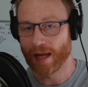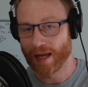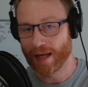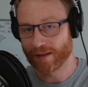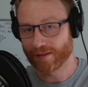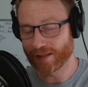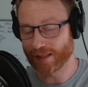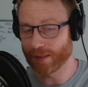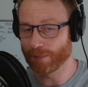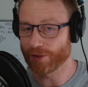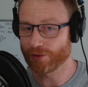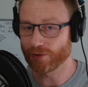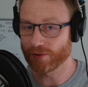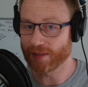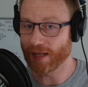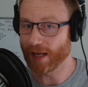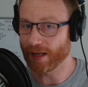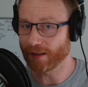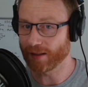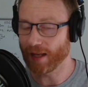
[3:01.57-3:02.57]
telemetry
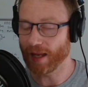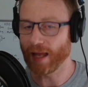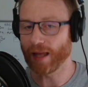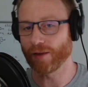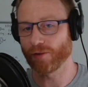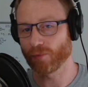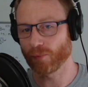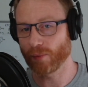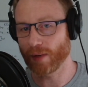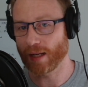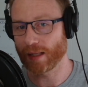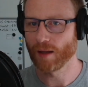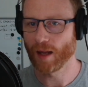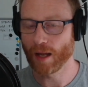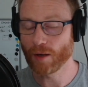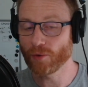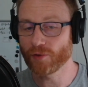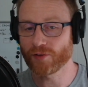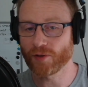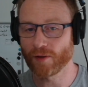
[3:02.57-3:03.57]
data as well.
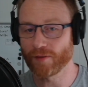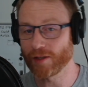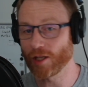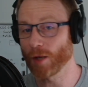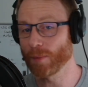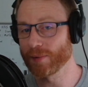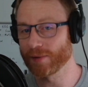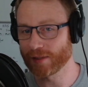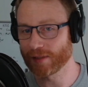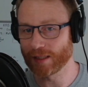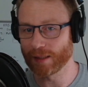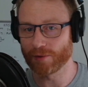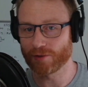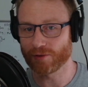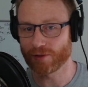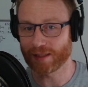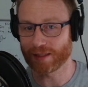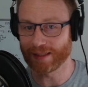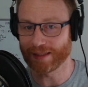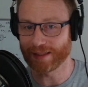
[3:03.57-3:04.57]
And also the
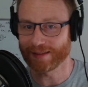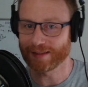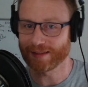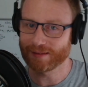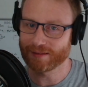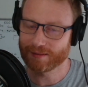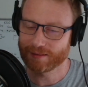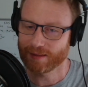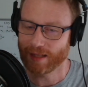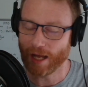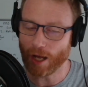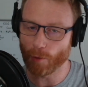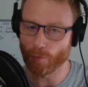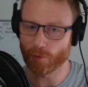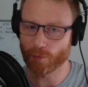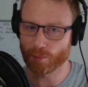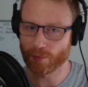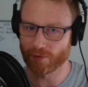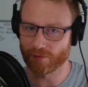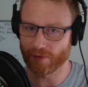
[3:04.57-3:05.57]
OpenTelemetry collector helps
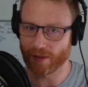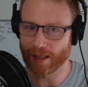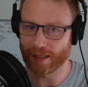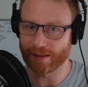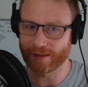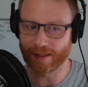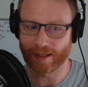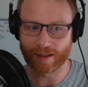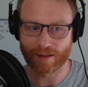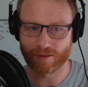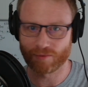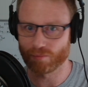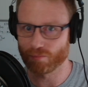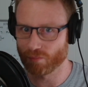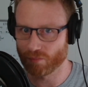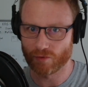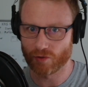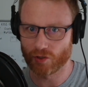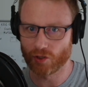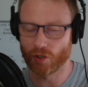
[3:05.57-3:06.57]
provide that
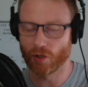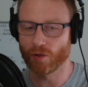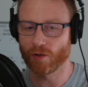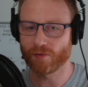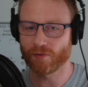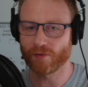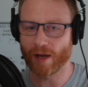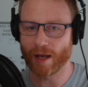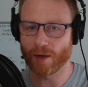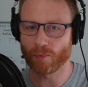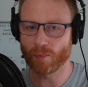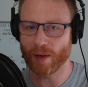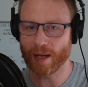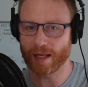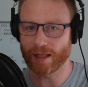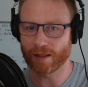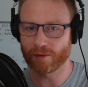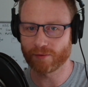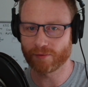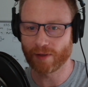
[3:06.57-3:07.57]
unified
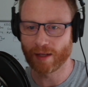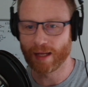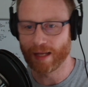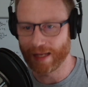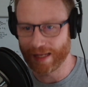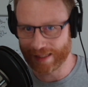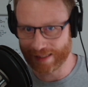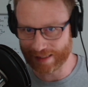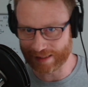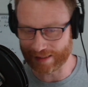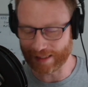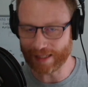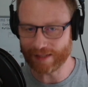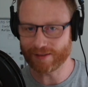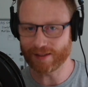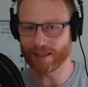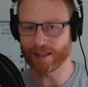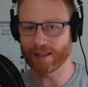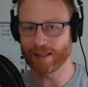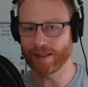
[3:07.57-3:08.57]
way of
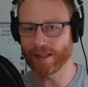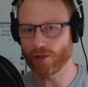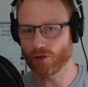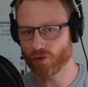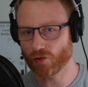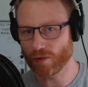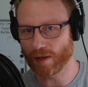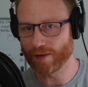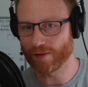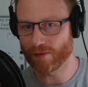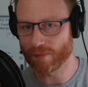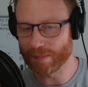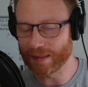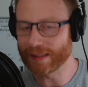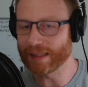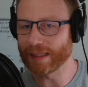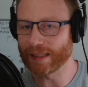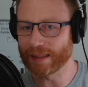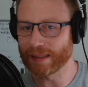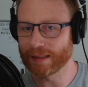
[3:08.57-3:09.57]
collecting and then
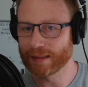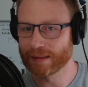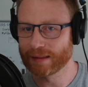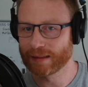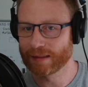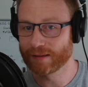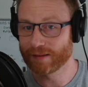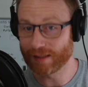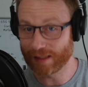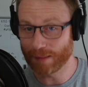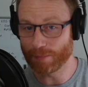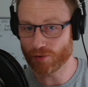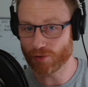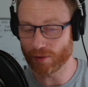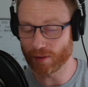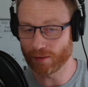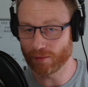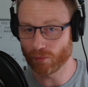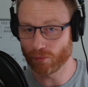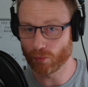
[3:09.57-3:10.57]
transmitting
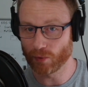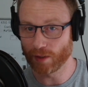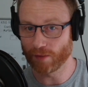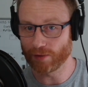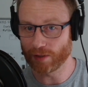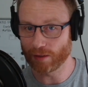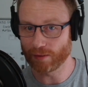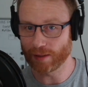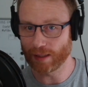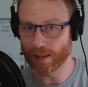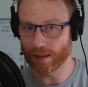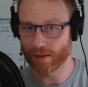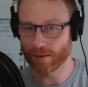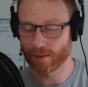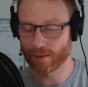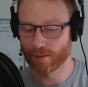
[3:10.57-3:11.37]
telemetry wherever you need.